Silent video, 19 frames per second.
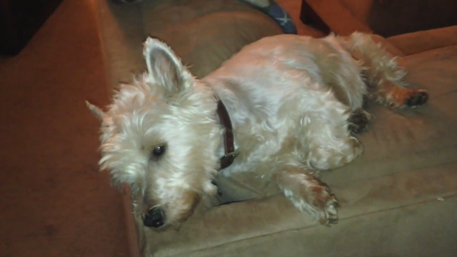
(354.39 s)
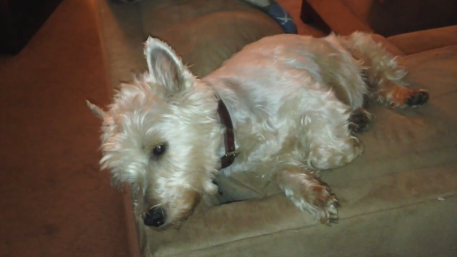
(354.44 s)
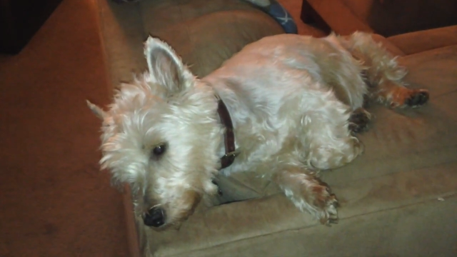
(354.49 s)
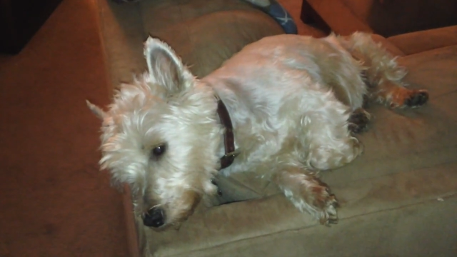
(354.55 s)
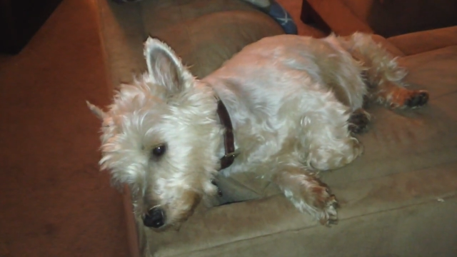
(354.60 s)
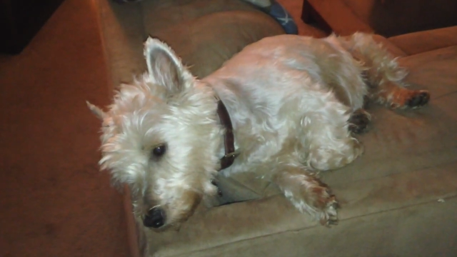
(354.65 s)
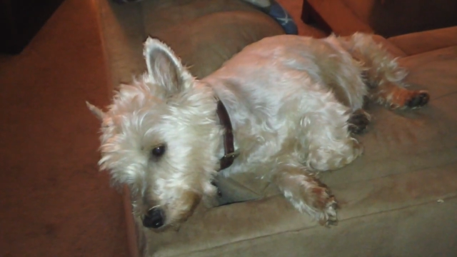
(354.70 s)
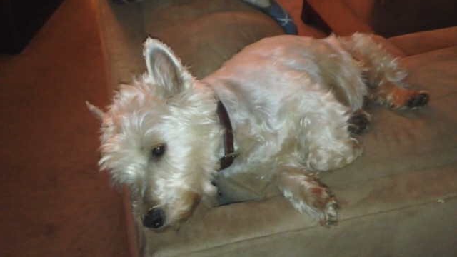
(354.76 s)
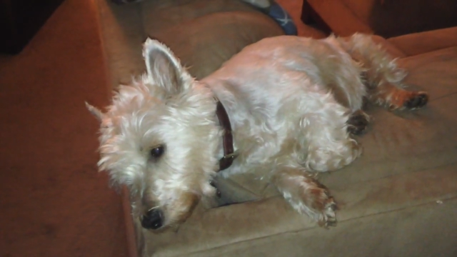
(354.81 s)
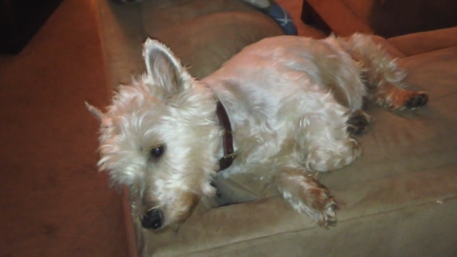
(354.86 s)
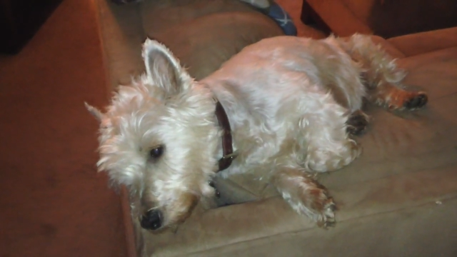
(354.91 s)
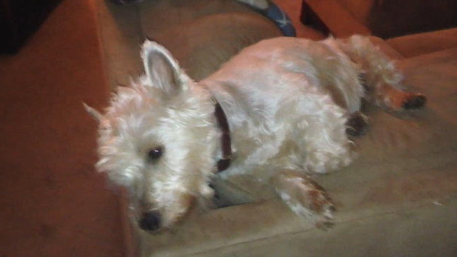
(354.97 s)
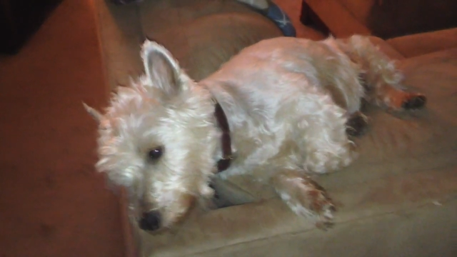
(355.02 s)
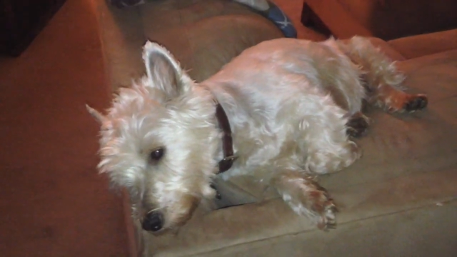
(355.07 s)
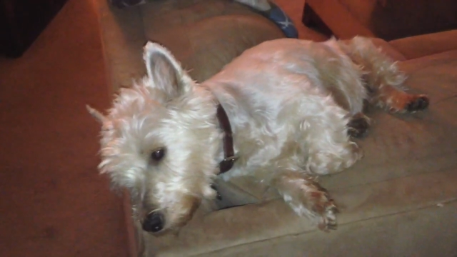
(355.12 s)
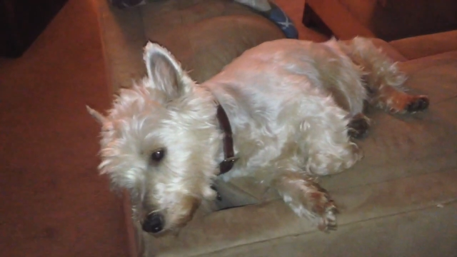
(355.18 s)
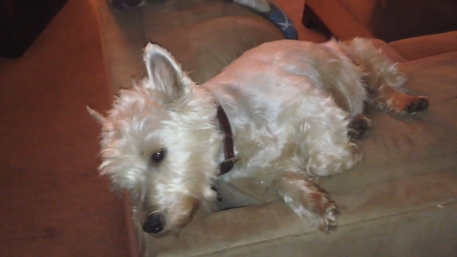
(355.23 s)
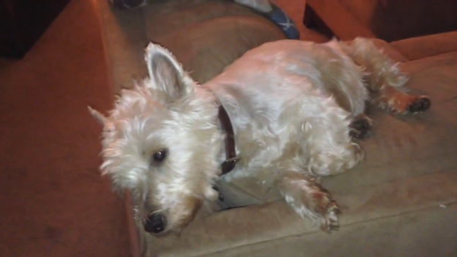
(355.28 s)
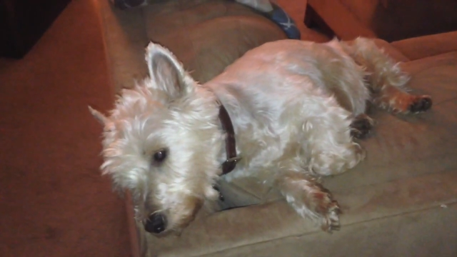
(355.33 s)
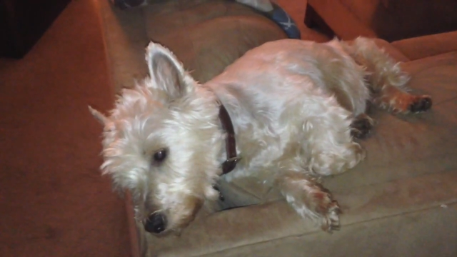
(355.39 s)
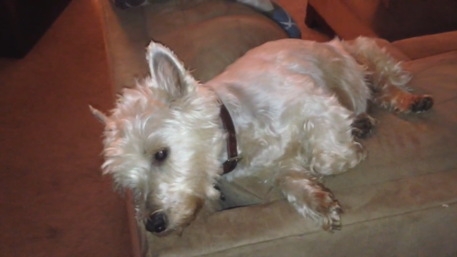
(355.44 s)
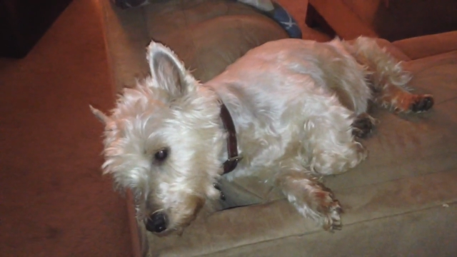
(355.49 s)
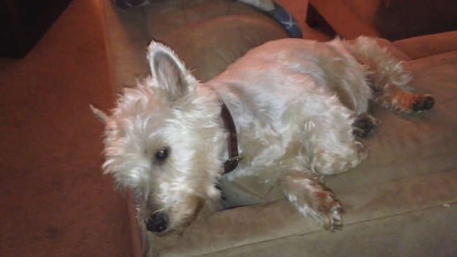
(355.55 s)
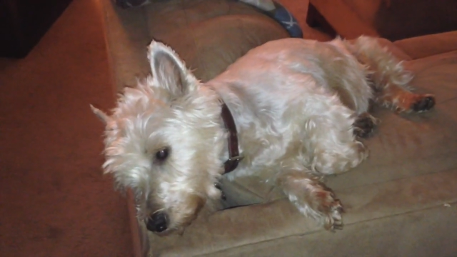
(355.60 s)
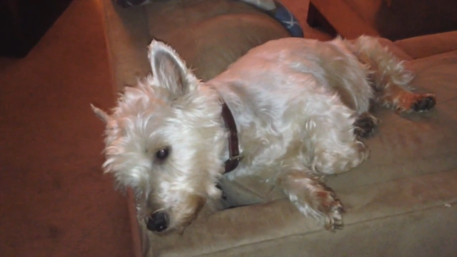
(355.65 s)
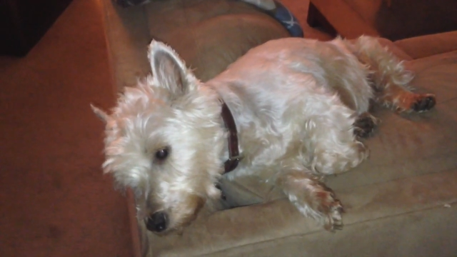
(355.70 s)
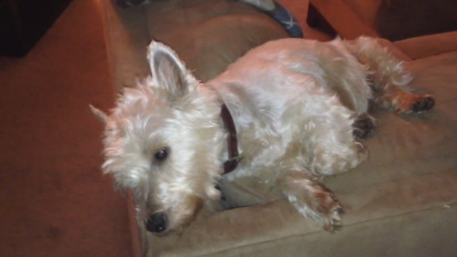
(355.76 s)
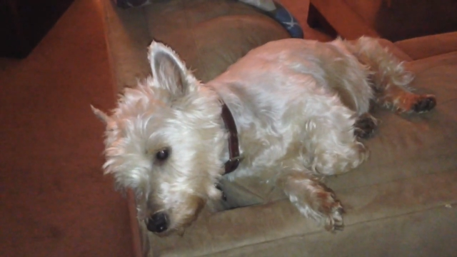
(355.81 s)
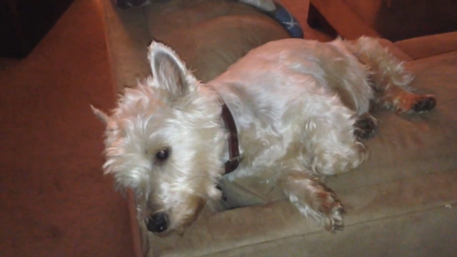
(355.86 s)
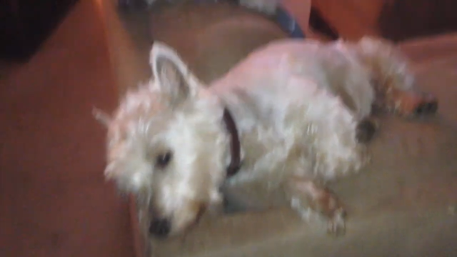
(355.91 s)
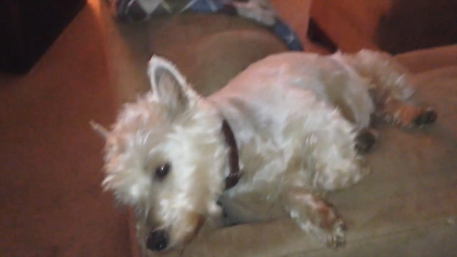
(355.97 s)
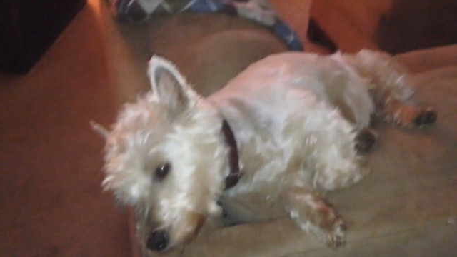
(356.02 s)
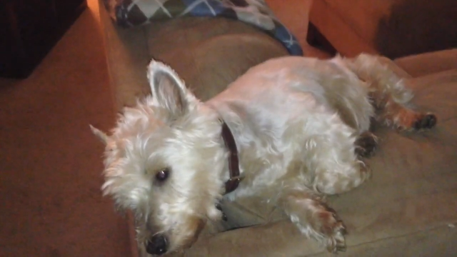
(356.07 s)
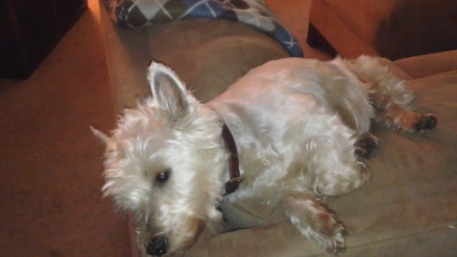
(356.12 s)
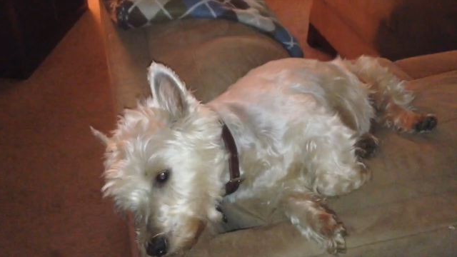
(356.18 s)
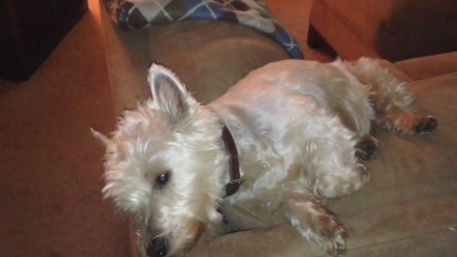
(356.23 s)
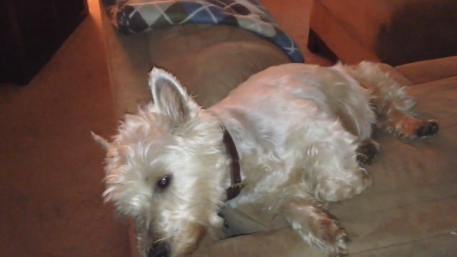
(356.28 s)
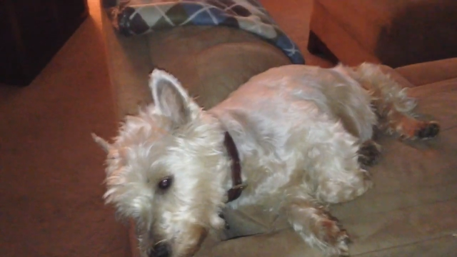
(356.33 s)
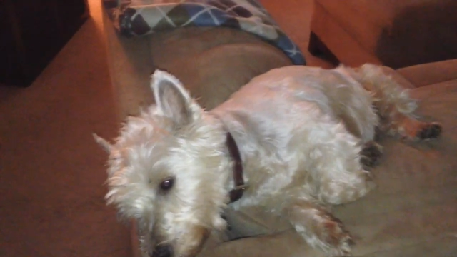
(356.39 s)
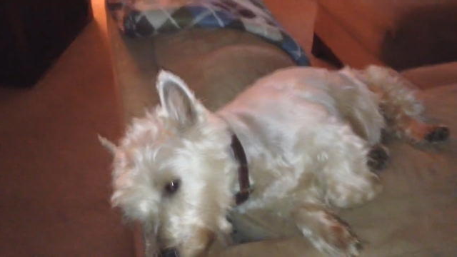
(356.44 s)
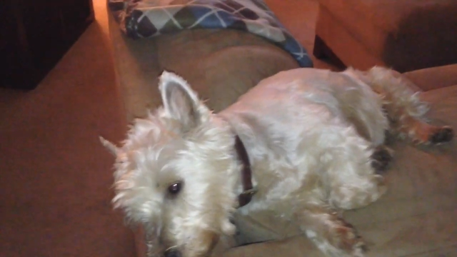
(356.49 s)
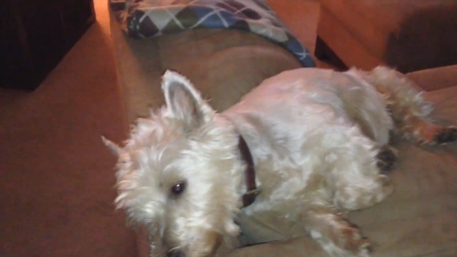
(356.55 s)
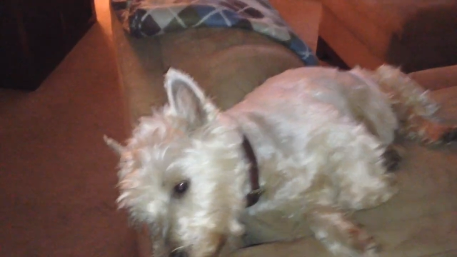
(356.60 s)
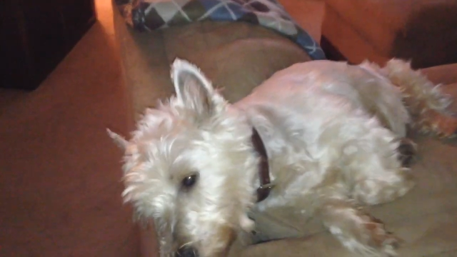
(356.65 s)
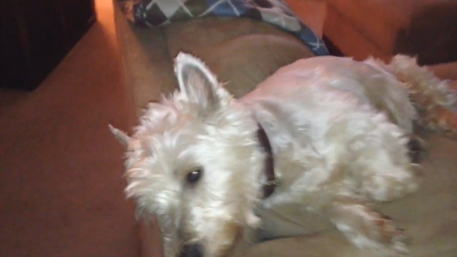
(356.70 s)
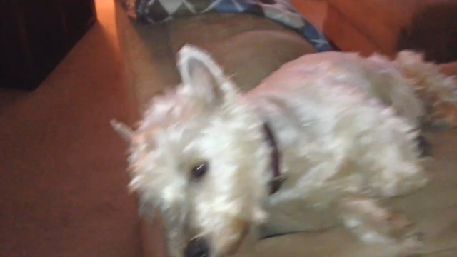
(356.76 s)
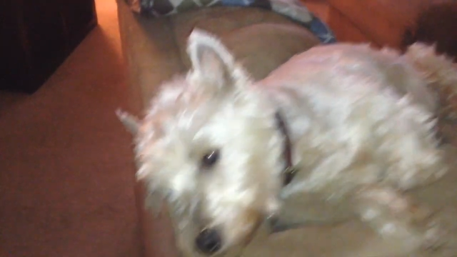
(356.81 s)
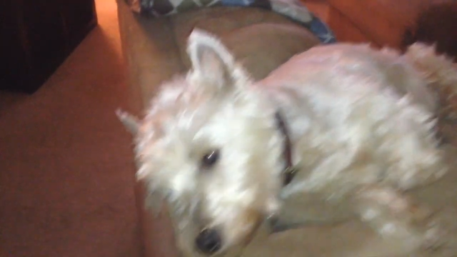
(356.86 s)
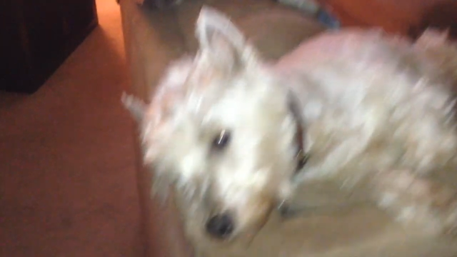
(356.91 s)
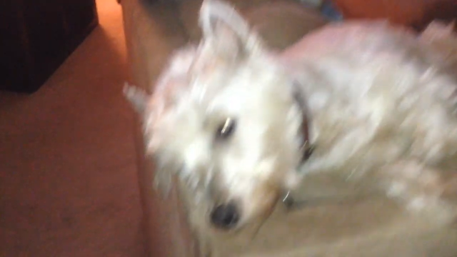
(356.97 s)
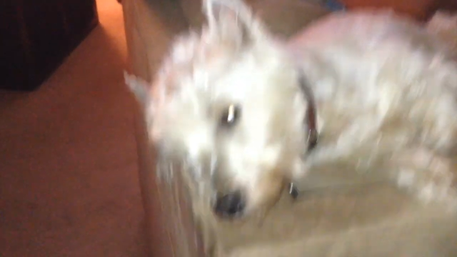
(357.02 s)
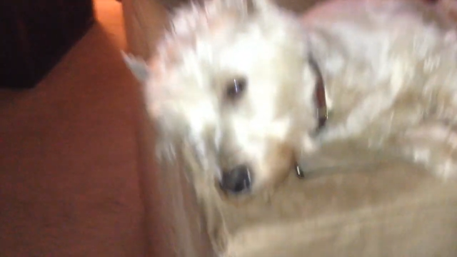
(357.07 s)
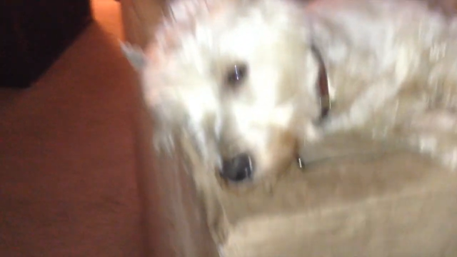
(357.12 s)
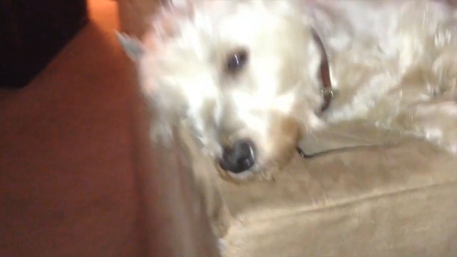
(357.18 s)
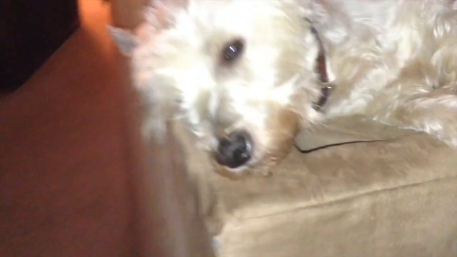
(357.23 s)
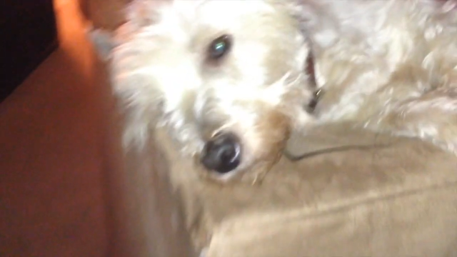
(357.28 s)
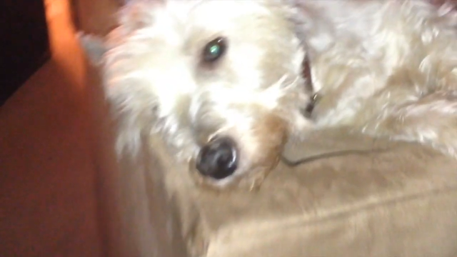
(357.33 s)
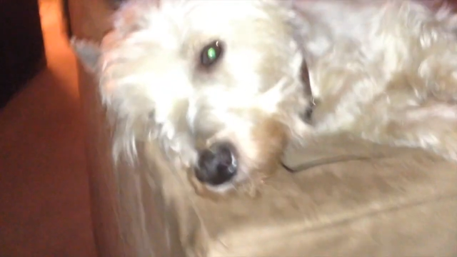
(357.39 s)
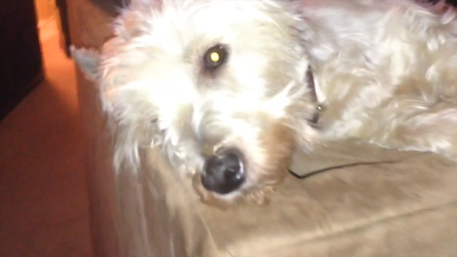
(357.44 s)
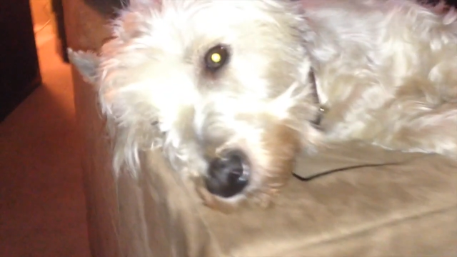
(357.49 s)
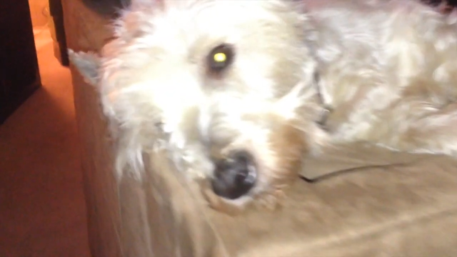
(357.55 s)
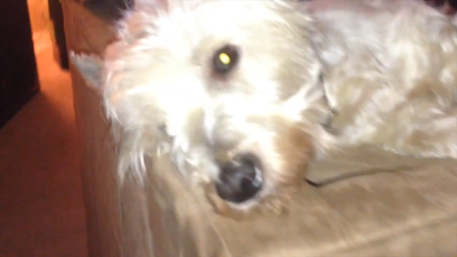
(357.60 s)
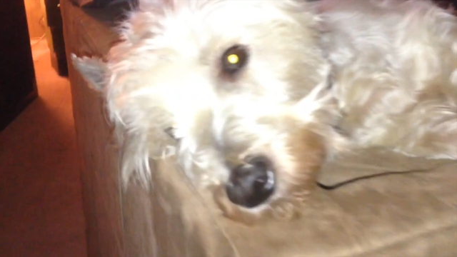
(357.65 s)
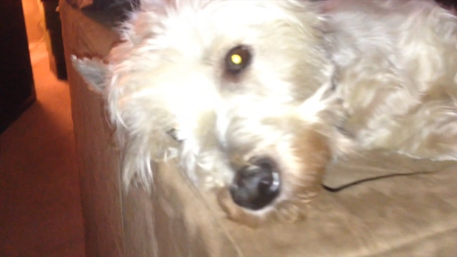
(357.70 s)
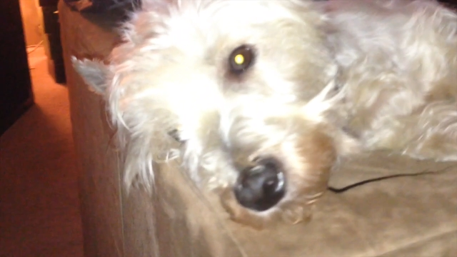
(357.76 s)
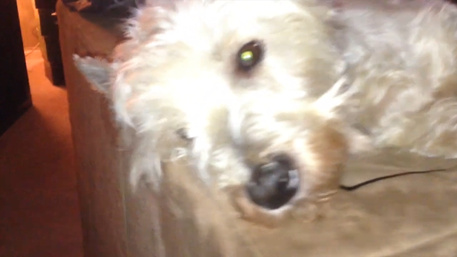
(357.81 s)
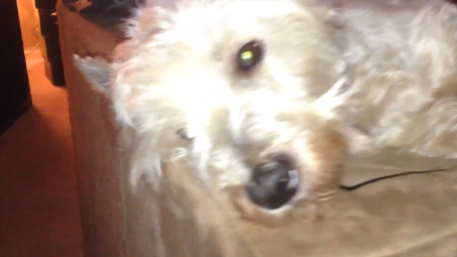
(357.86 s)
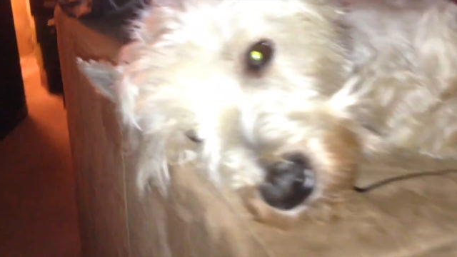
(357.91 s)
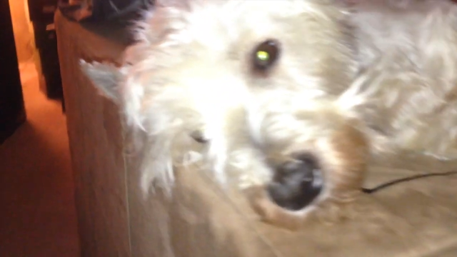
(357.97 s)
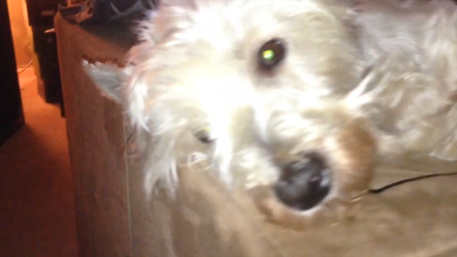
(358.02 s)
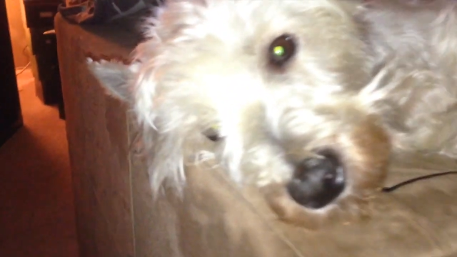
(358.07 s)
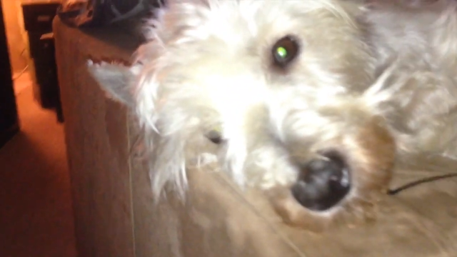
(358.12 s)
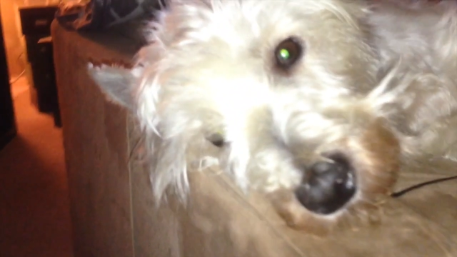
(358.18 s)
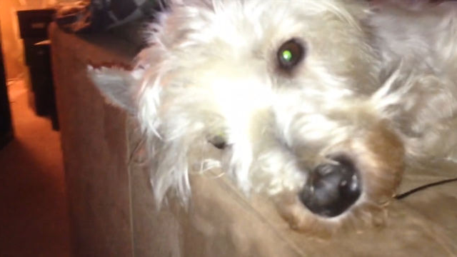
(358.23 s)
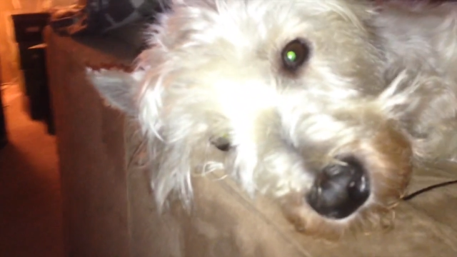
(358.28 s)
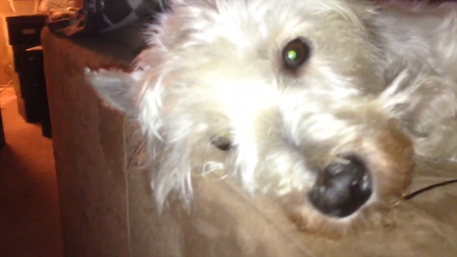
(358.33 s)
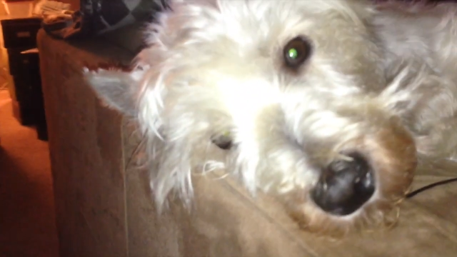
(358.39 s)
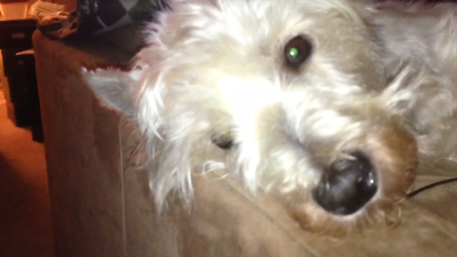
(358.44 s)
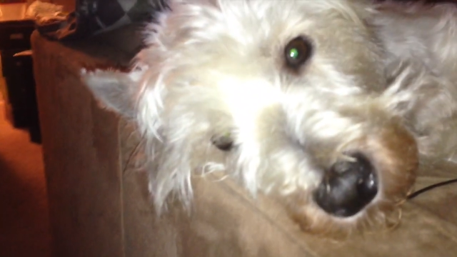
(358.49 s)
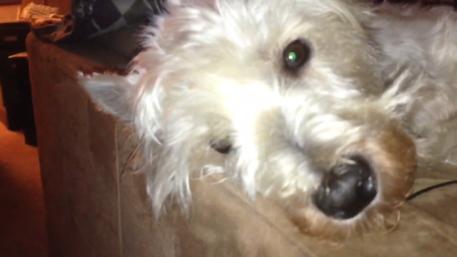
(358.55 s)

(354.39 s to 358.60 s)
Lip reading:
Nobody's mouth can be seen.